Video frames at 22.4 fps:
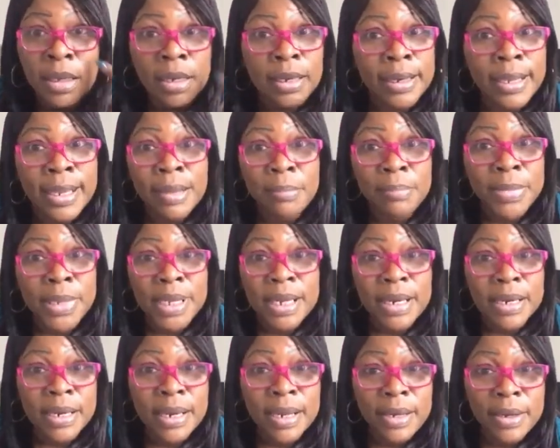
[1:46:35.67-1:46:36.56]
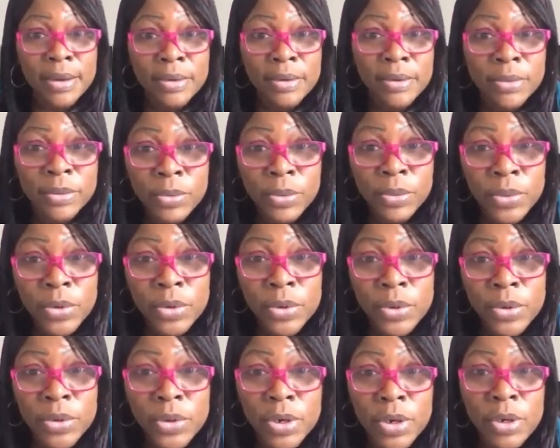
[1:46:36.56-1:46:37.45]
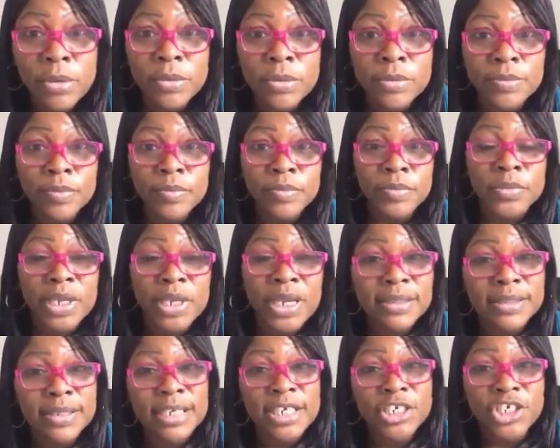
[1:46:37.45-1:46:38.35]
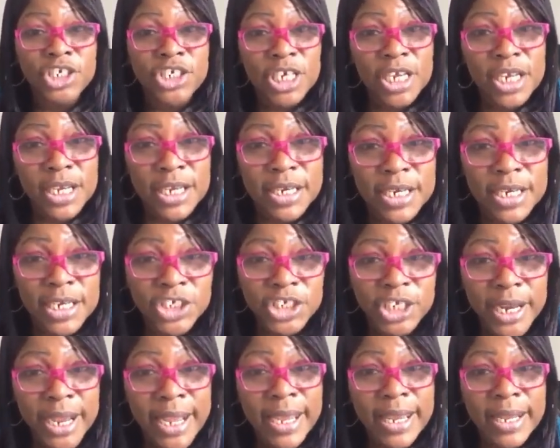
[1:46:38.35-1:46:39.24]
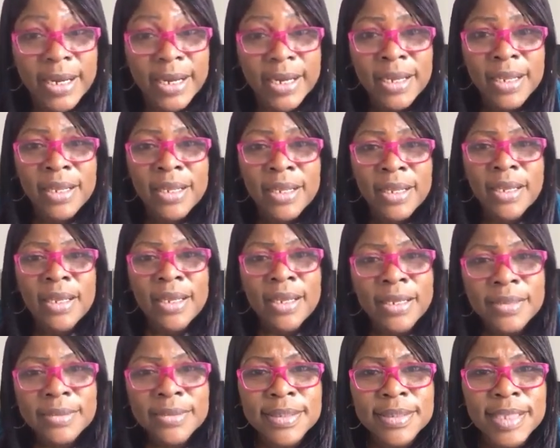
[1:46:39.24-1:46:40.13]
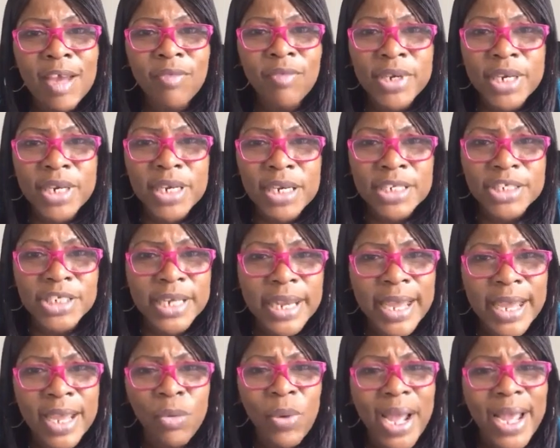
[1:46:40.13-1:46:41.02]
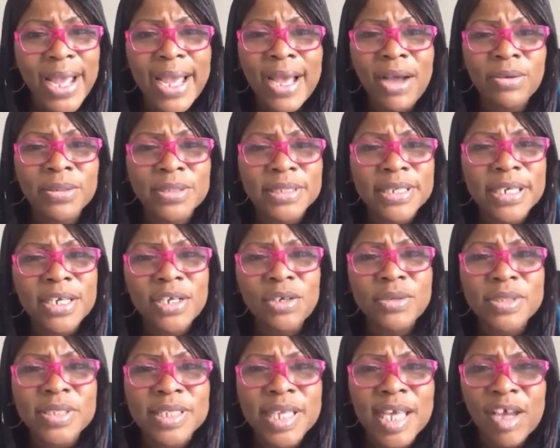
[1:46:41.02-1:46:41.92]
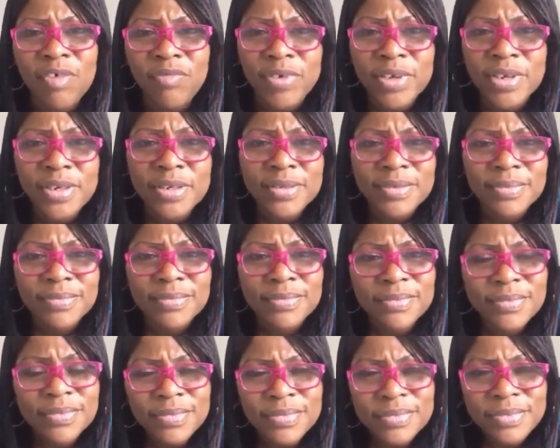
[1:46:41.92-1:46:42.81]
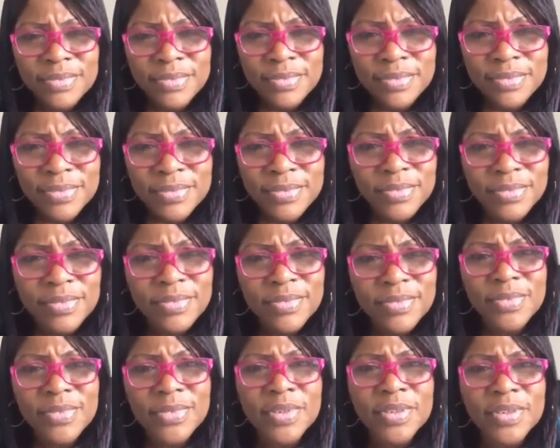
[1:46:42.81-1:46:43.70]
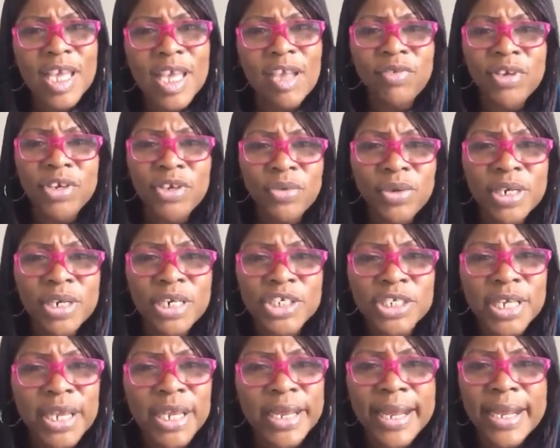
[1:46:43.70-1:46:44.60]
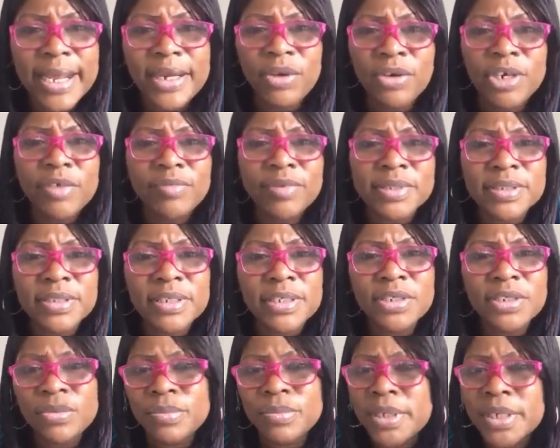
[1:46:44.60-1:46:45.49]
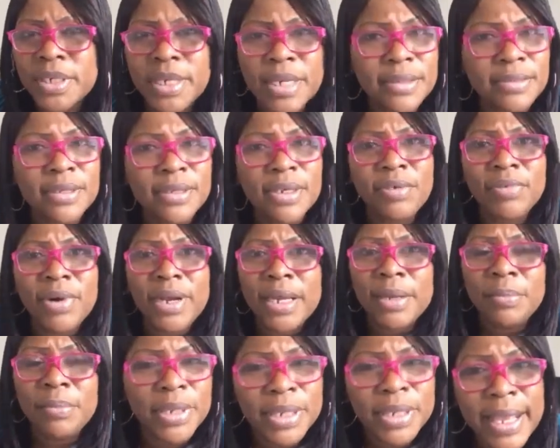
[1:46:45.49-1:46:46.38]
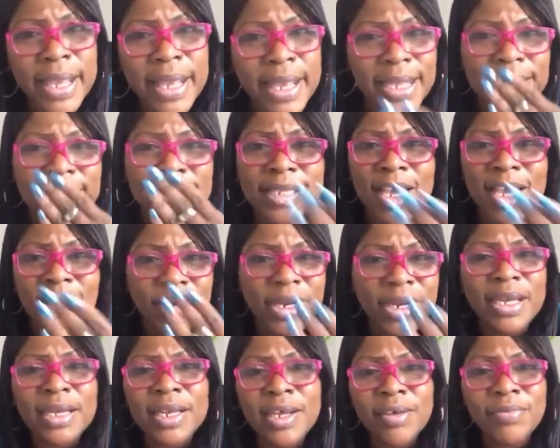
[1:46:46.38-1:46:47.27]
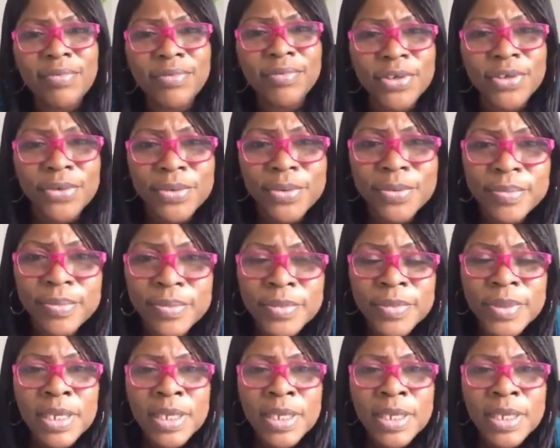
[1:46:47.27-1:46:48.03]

Let me know. Woo! They said she in the chat. Is Seven in the chat? Why I don't see you, Seven? Seven, you in the chat. I don't even see you, but that's all right. But hey, Seven, I love you.